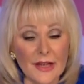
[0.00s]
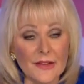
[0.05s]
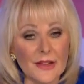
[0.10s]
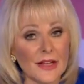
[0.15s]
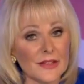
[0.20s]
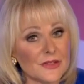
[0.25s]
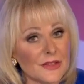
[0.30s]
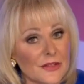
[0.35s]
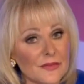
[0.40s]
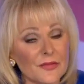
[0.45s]

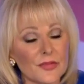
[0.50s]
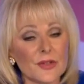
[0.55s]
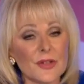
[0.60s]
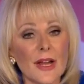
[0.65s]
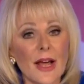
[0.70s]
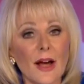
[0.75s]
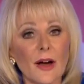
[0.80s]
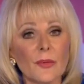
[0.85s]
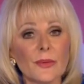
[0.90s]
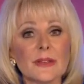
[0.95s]
That's it for
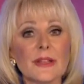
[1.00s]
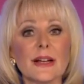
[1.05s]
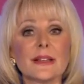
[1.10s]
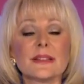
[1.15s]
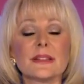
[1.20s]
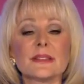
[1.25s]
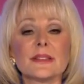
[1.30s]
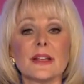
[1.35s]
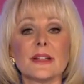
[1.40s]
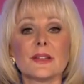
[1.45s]
now. We'd
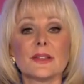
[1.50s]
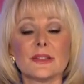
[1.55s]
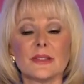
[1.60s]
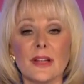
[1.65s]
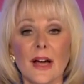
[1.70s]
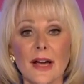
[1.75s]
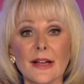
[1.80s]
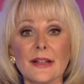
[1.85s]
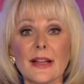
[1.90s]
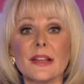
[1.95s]
like to say good
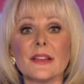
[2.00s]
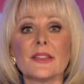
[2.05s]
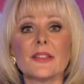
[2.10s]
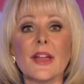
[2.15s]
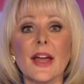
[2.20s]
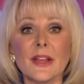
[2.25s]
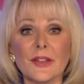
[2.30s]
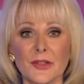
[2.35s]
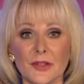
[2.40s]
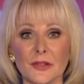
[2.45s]
night, and
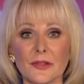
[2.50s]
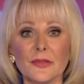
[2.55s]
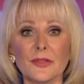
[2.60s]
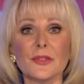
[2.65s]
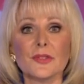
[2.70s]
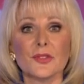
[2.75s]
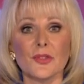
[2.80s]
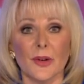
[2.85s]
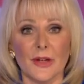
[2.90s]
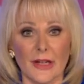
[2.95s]
thank you
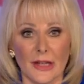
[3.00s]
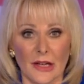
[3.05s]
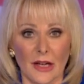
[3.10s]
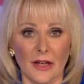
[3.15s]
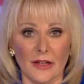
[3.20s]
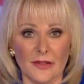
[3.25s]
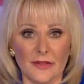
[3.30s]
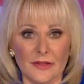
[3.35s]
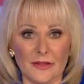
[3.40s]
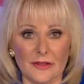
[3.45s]
for joining
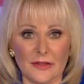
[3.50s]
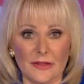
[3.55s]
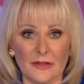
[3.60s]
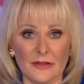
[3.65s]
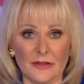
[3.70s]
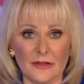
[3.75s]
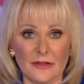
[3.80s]
us.